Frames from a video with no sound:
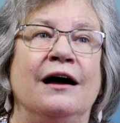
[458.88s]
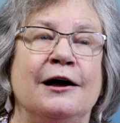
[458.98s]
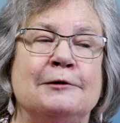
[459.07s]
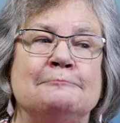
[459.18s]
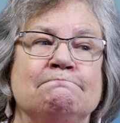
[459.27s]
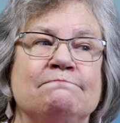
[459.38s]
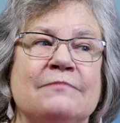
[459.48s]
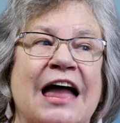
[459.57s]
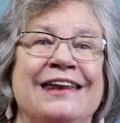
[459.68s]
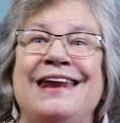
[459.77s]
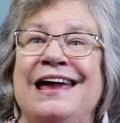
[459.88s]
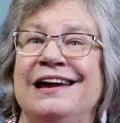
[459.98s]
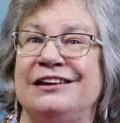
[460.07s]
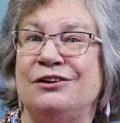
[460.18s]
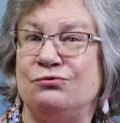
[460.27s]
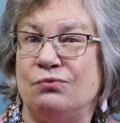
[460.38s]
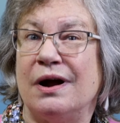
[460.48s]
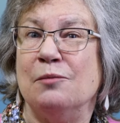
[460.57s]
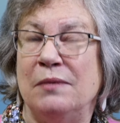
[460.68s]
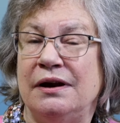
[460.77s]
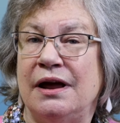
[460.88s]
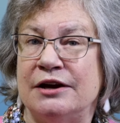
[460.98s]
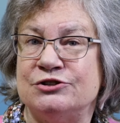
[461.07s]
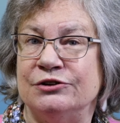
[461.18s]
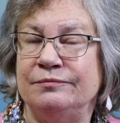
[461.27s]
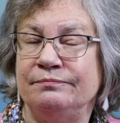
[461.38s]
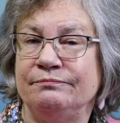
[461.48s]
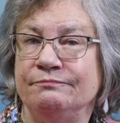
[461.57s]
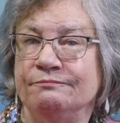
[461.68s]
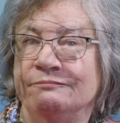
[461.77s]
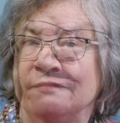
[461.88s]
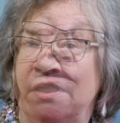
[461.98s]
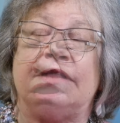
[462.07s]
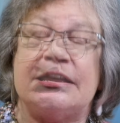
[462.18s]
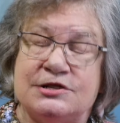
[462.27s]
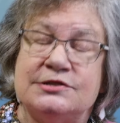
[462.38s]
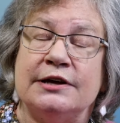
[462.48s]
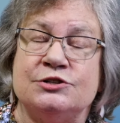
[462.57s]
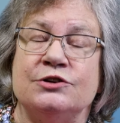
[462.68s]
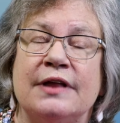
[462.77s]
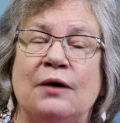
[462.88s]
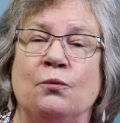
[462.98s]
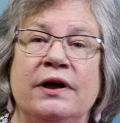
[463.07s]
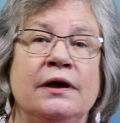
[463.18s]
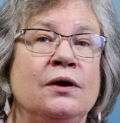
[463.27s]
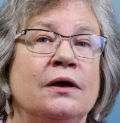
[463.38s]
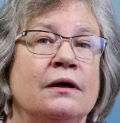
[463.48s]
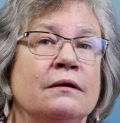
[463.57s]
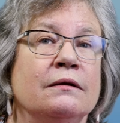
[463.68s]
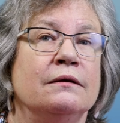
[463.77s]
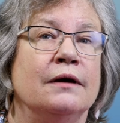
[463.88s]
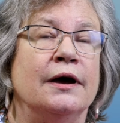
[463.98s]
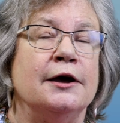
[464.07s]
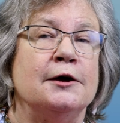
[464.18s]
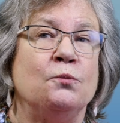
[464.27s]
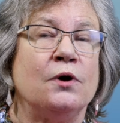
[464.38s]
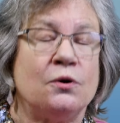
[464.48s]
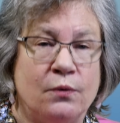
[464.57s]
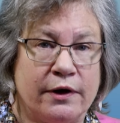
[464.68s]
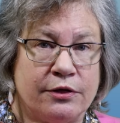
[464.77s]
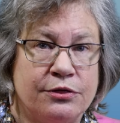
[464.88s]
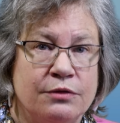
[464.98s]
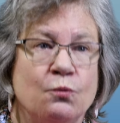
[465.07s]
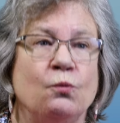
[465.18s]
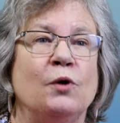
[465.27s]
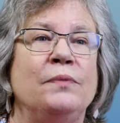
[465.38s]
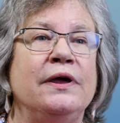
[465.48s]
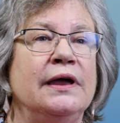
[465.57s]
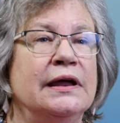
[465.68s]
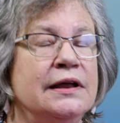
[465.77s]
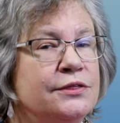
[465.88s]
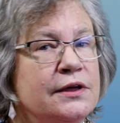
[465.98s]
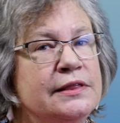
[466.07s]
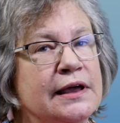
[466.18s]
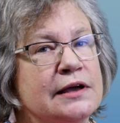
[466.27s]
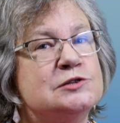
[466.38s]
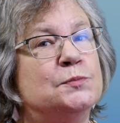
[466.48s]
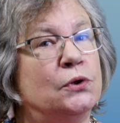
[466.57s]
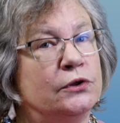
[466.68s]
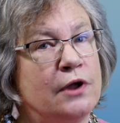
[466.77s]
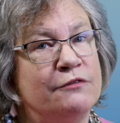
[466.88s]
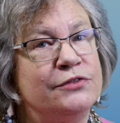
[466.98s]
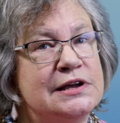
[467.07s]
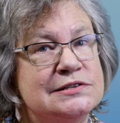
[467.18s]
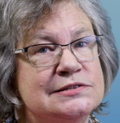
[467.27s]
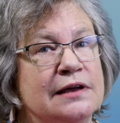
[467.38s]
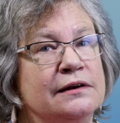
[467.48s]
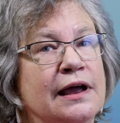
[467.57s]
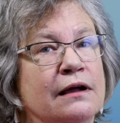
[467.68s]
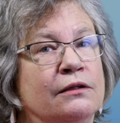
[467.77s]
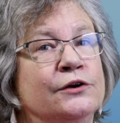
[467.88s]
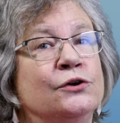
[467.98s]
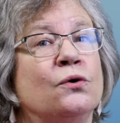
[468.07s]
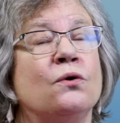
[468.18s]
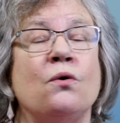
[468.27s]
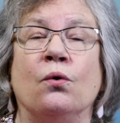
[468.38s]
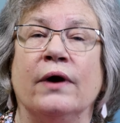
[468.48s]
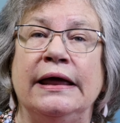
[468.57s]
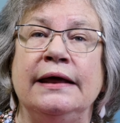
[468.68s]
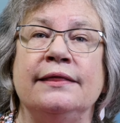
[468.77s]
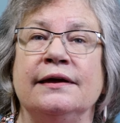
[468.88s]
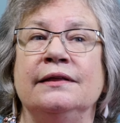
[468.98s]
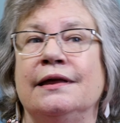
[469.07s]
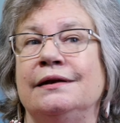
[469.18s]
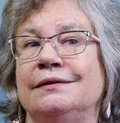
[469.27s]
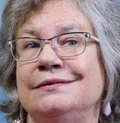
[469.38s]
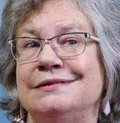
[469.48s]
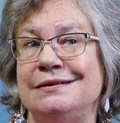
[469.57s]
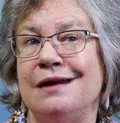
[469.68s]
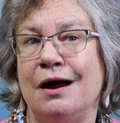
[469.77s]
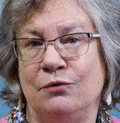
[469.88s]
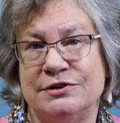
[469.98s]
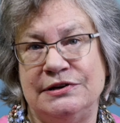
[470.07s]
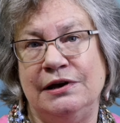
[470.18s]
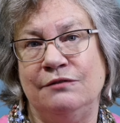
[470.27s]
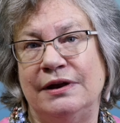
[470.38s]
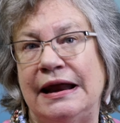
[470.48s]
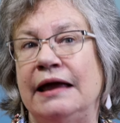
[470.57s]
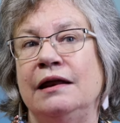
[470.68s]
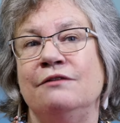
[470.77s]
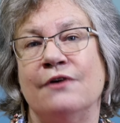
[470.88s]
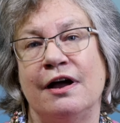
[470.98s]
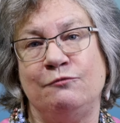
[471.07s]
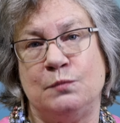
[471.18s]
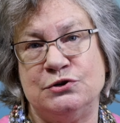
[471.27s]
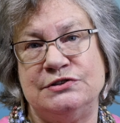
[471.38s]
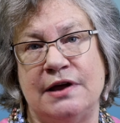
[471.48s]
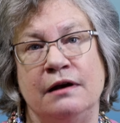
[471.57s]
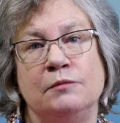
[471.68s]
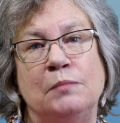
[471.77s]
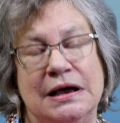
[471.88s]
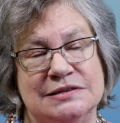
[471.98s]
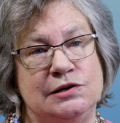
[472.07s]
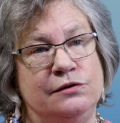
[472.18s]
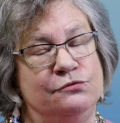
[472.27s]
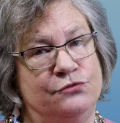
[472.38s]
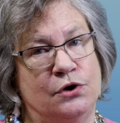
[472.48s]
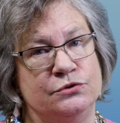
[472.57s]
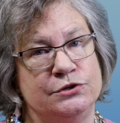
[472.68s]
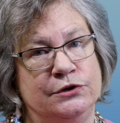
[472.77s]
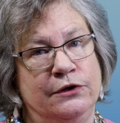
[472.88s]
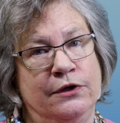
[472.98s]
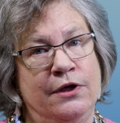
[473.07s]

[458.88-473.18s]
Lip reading: a negative recommendation. The legislation that we work with will be anything that gets pulled off the consent calendar or anything that did not receive an 85% positive vote.